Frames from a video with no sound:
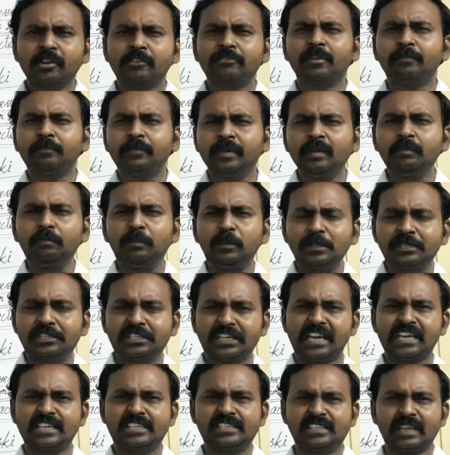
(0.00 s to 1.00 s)
of the people
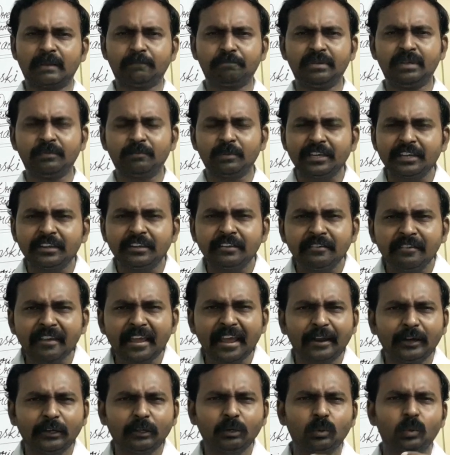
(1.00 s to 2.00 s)
judge the people in
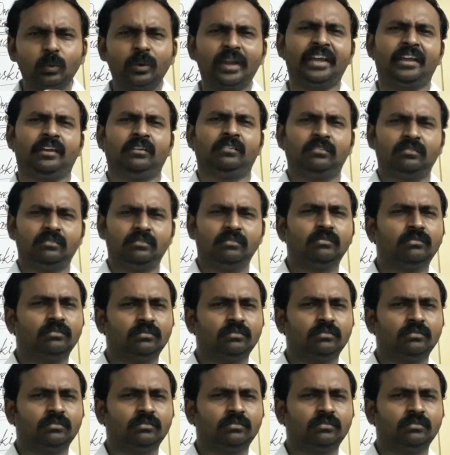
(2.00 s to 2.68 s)
negative way,